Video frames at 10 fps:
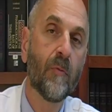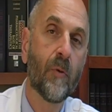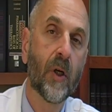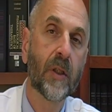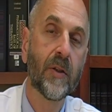with
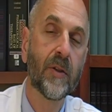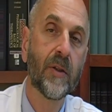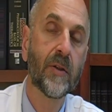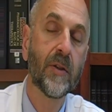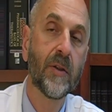
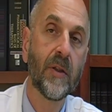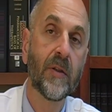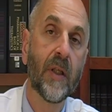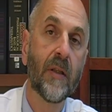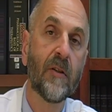Parkinson's disease
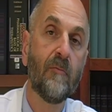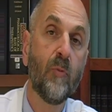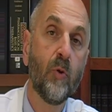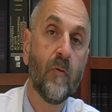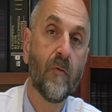tend to
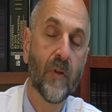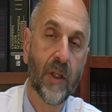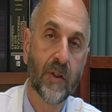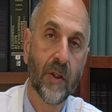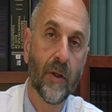move
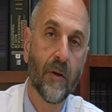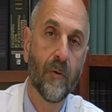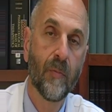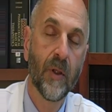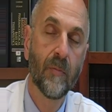less than
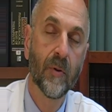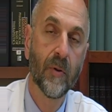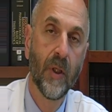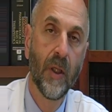other people.